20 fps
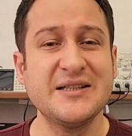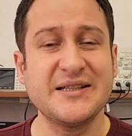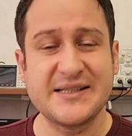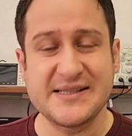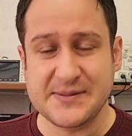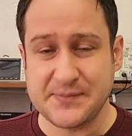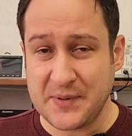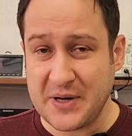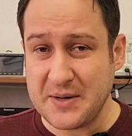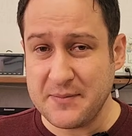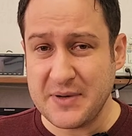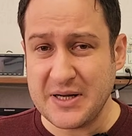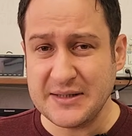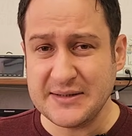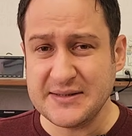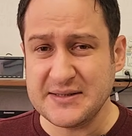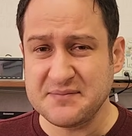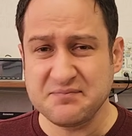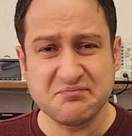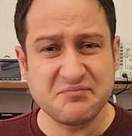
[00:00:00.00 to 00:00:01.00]

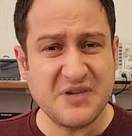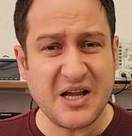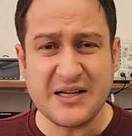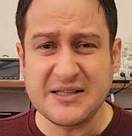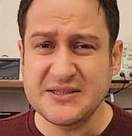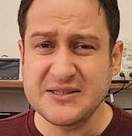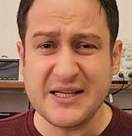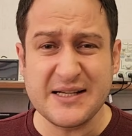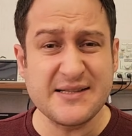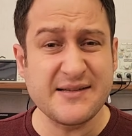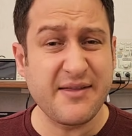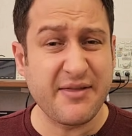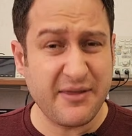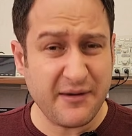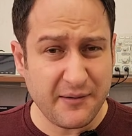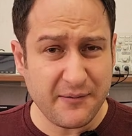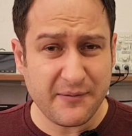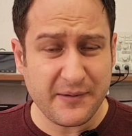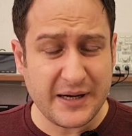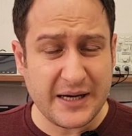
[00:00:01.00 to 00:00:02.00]
experiments, not just
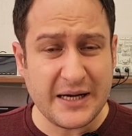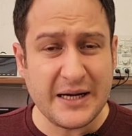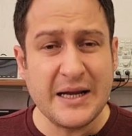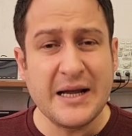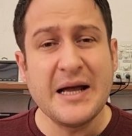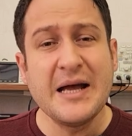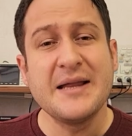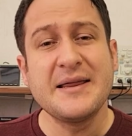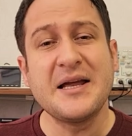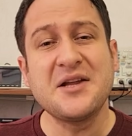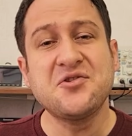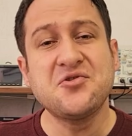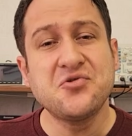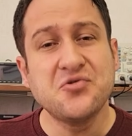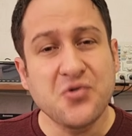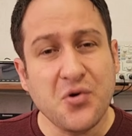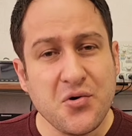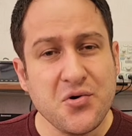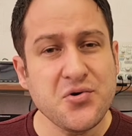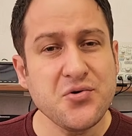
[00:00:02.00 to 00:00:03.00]
theory, that
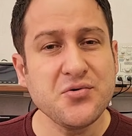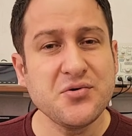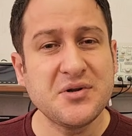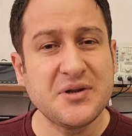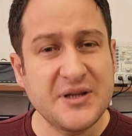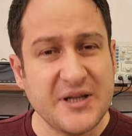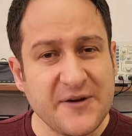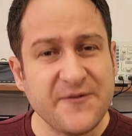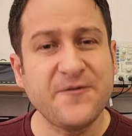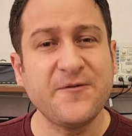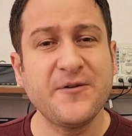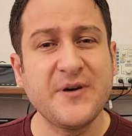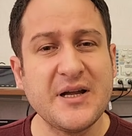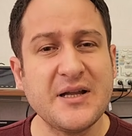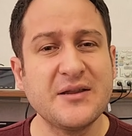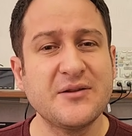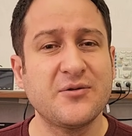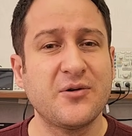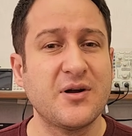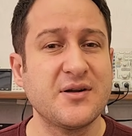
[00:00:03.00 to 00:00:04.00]
show you
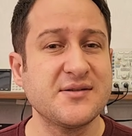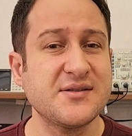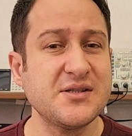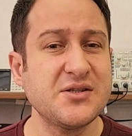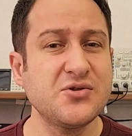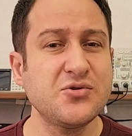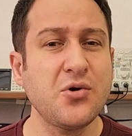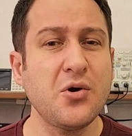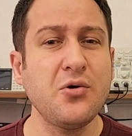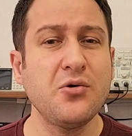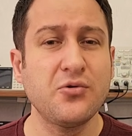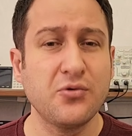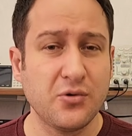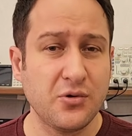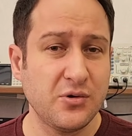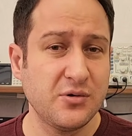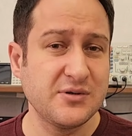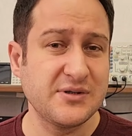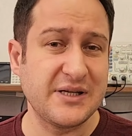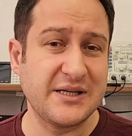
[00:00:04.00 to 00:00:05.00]
different transistor
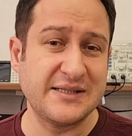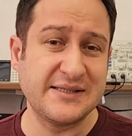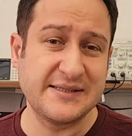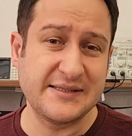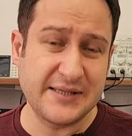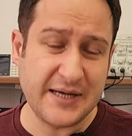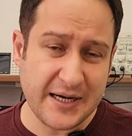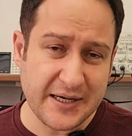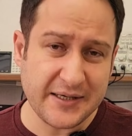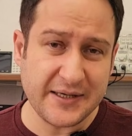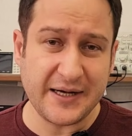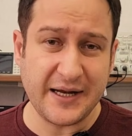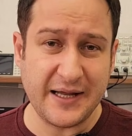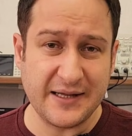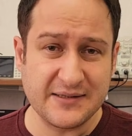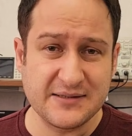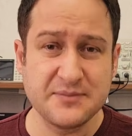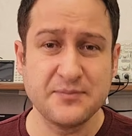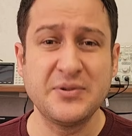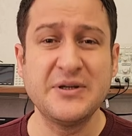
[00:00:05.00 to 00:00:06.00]
rules in
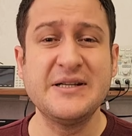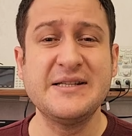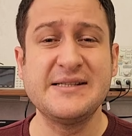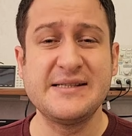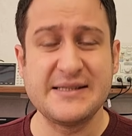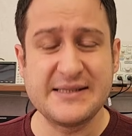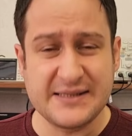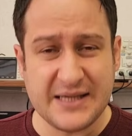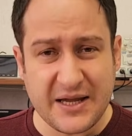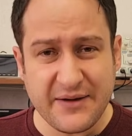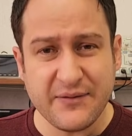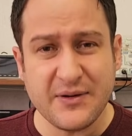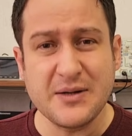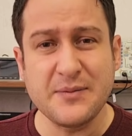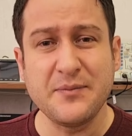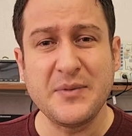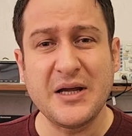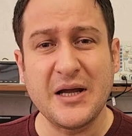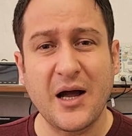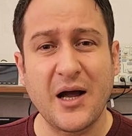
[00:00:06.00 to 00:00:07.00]
circuits. Please stay with
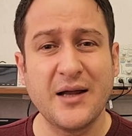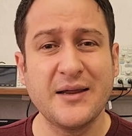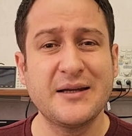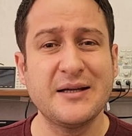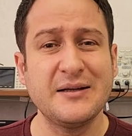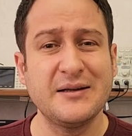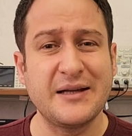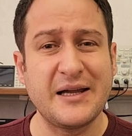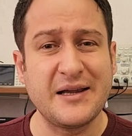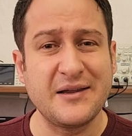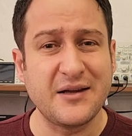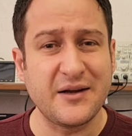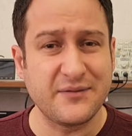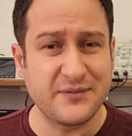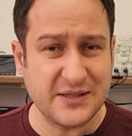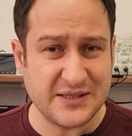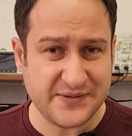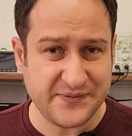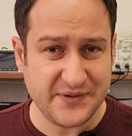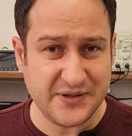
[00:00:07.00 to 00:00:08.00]
me until the end of
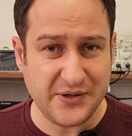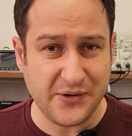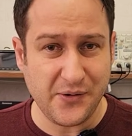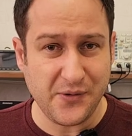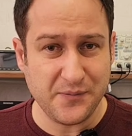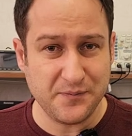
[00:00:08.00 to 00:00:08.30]
this video.